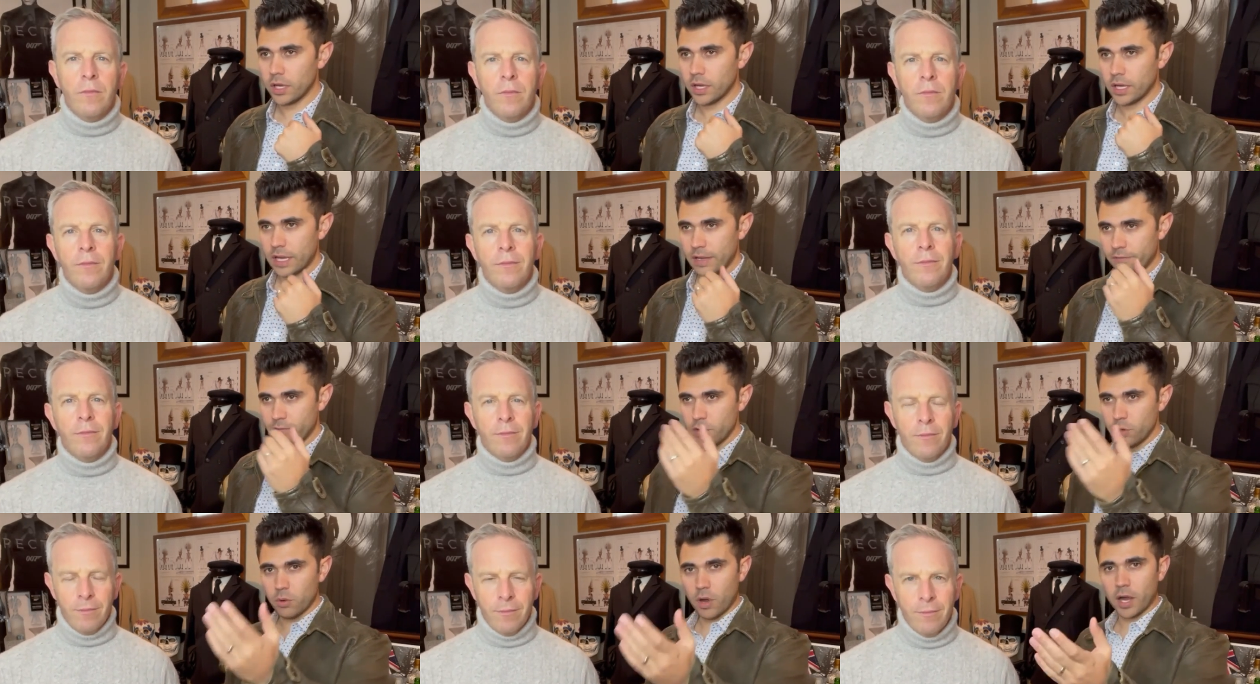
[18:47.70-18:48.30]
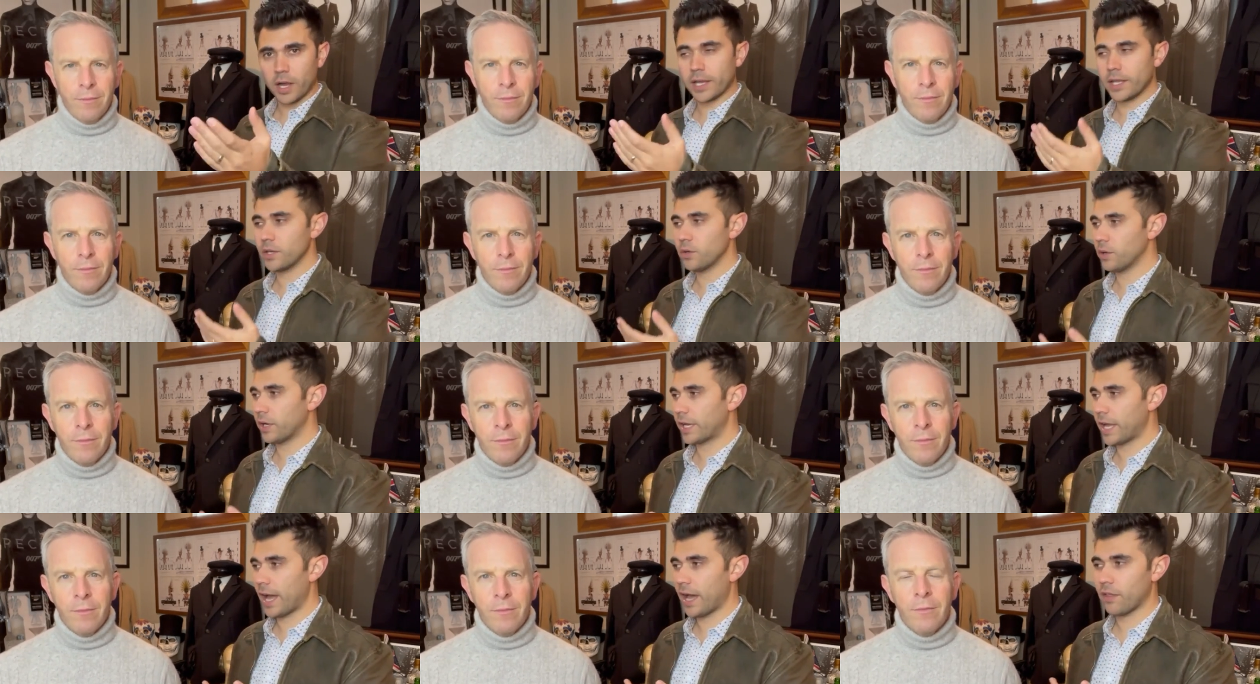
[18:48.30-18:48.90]
Speaker 1: if you walk into
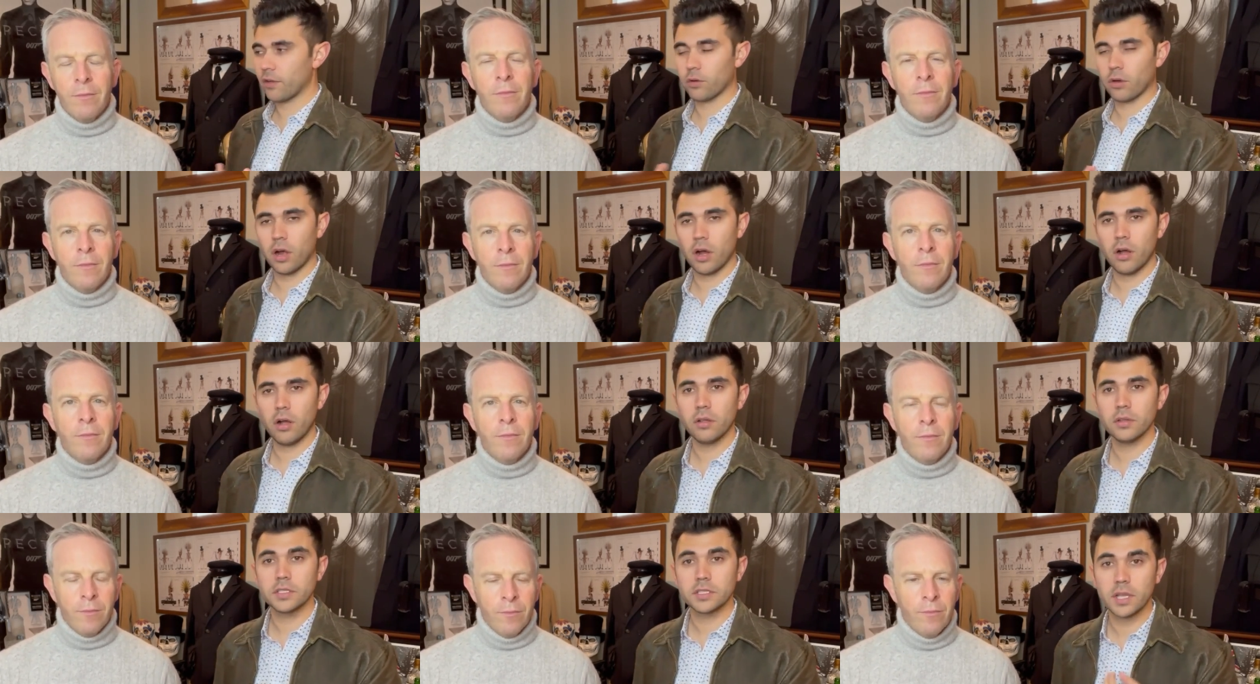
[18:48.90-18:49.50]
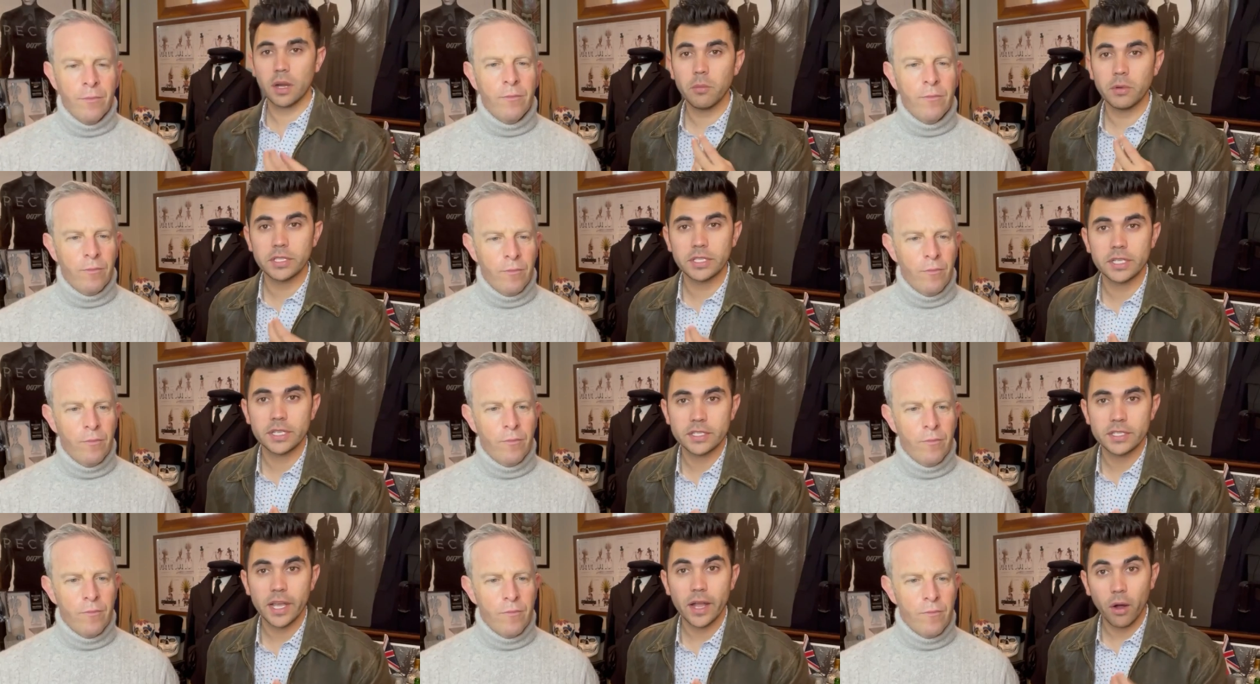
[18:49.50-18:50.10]
a gather all, someone's
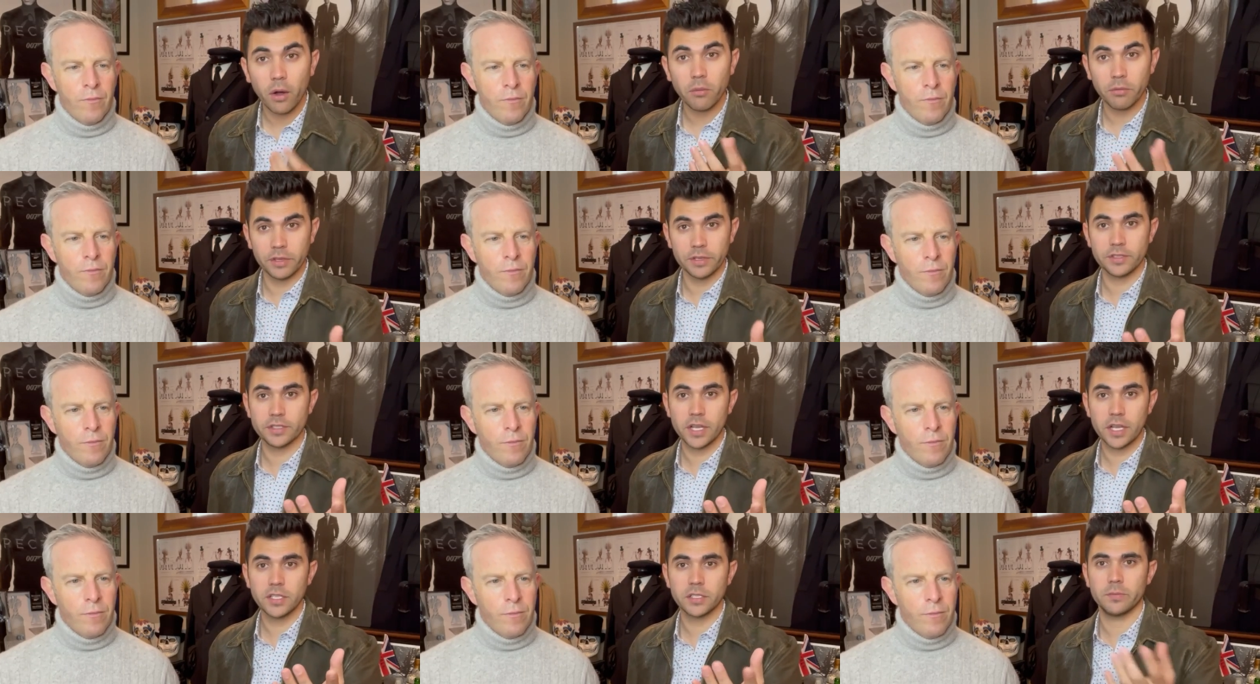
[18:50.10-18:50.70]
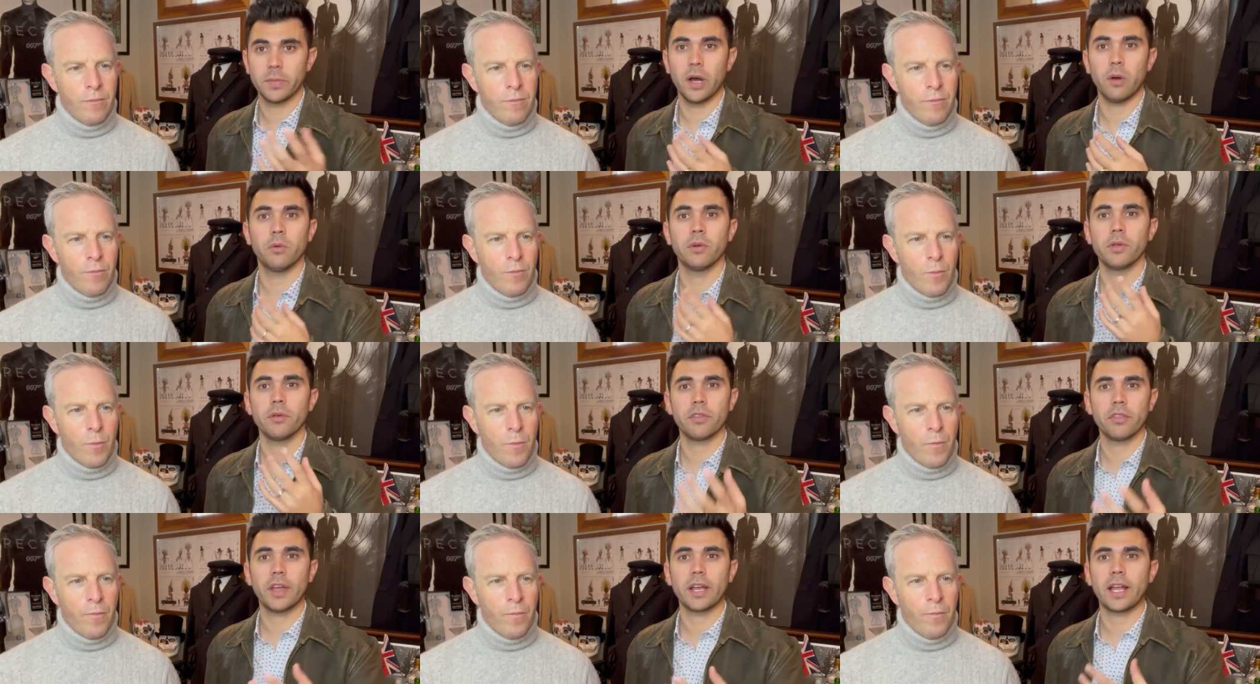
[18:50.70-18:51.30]
going to say, oh, the Sunspel. What do
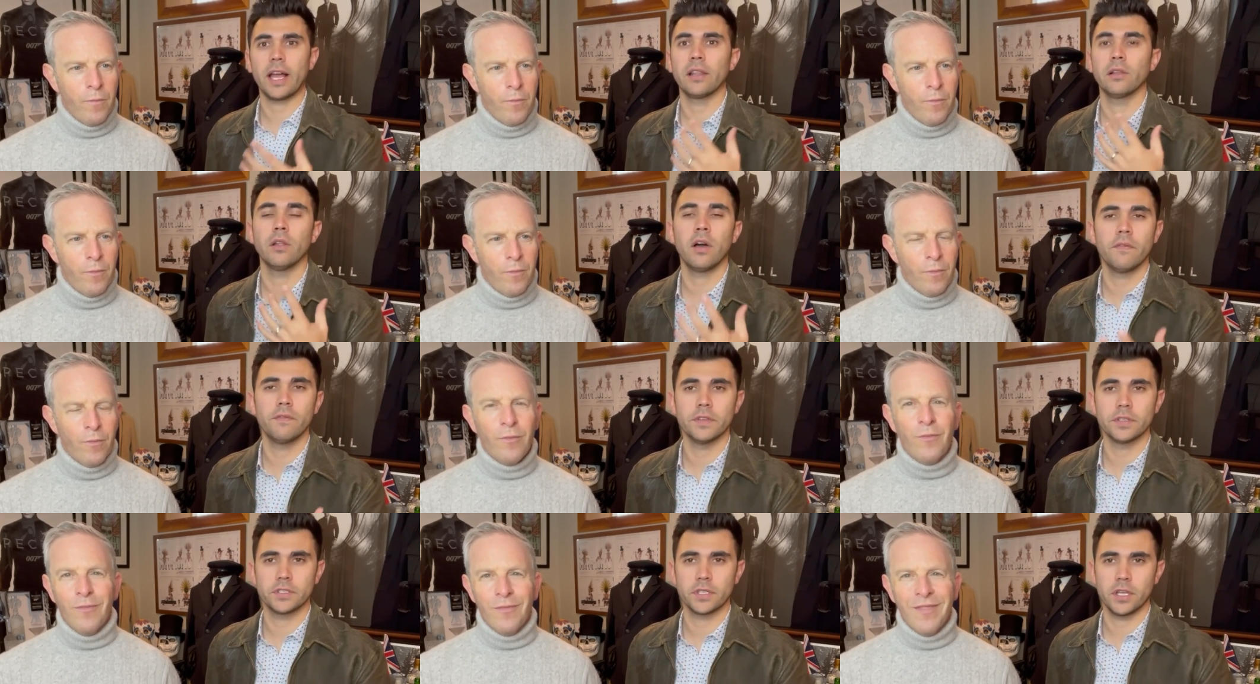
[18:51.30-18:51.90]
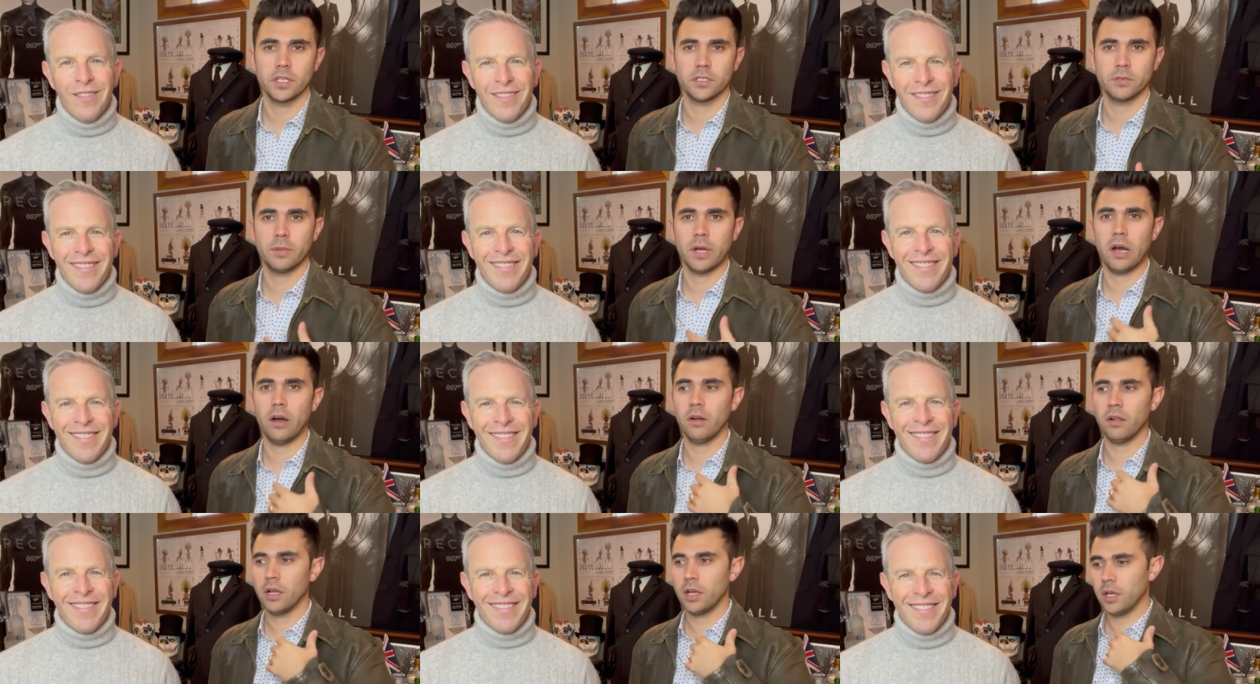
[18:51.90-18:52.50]
you think? I love the
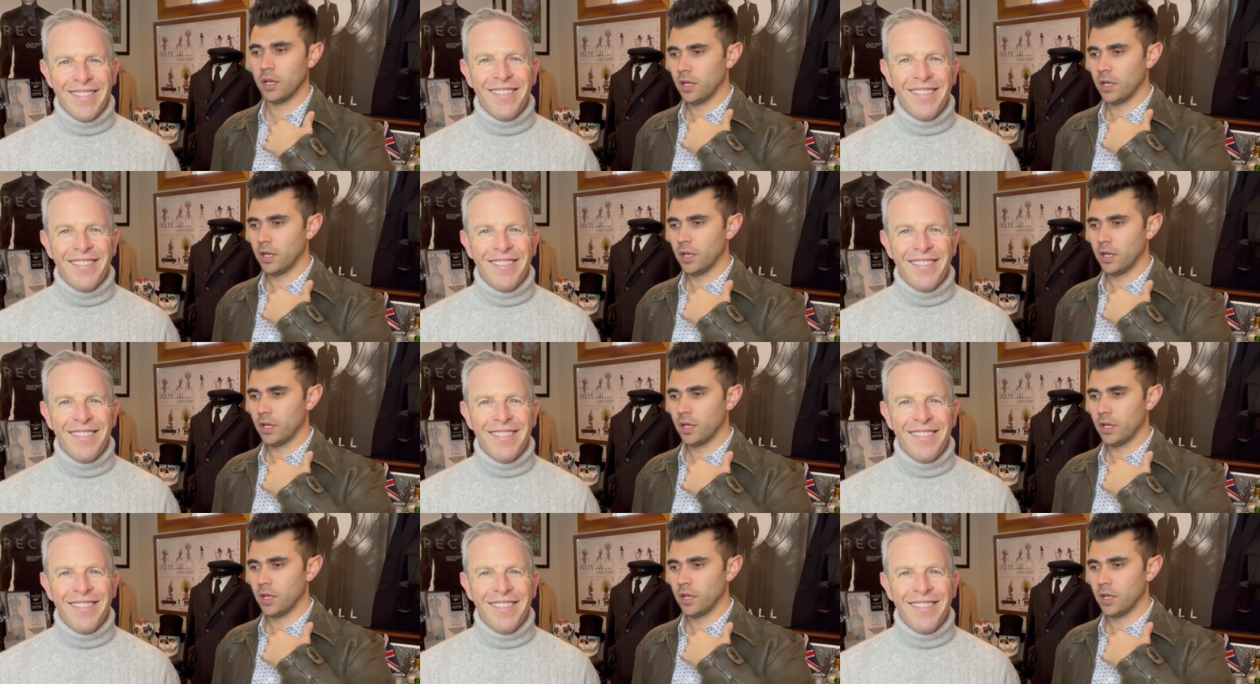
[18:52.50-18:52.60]
Sunspel.